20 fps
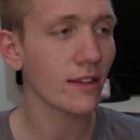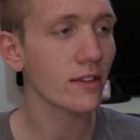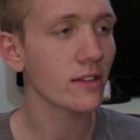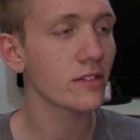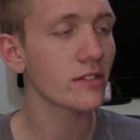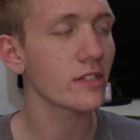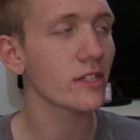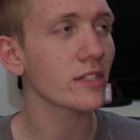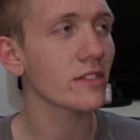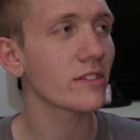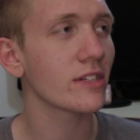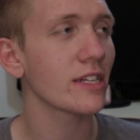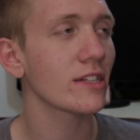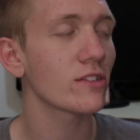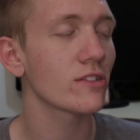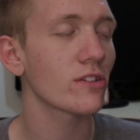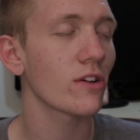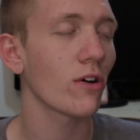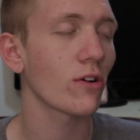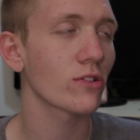of the
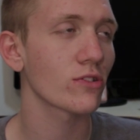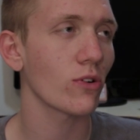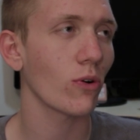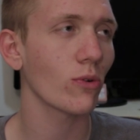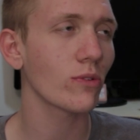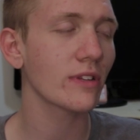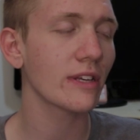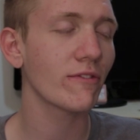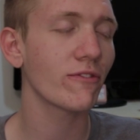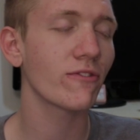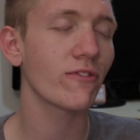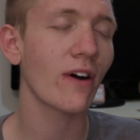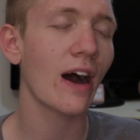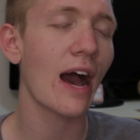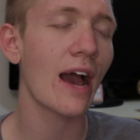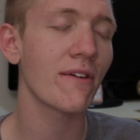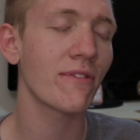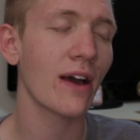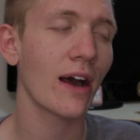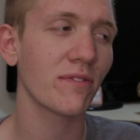16 songs, only
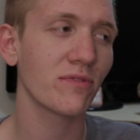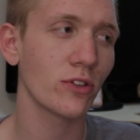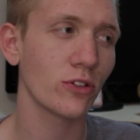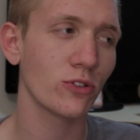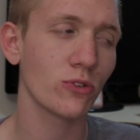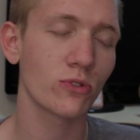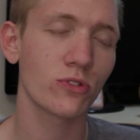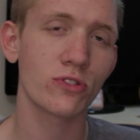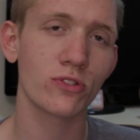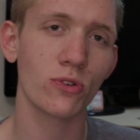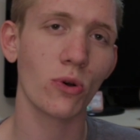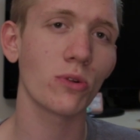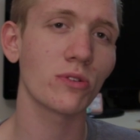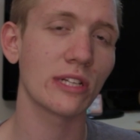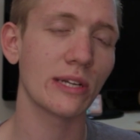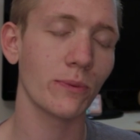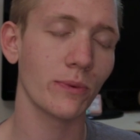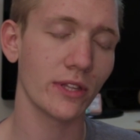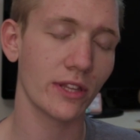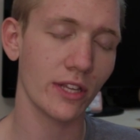5 have to do
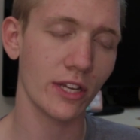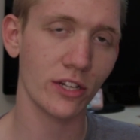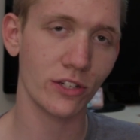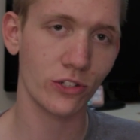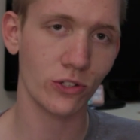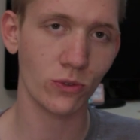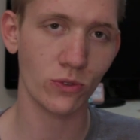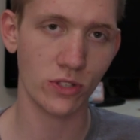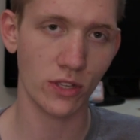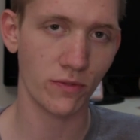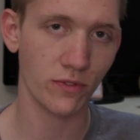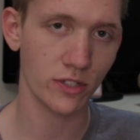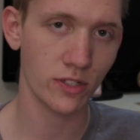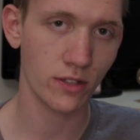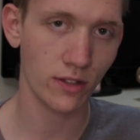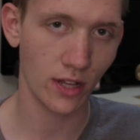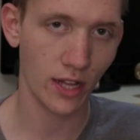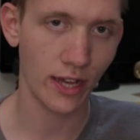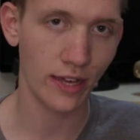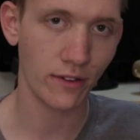solely with issues of
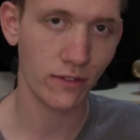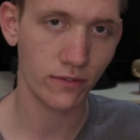his life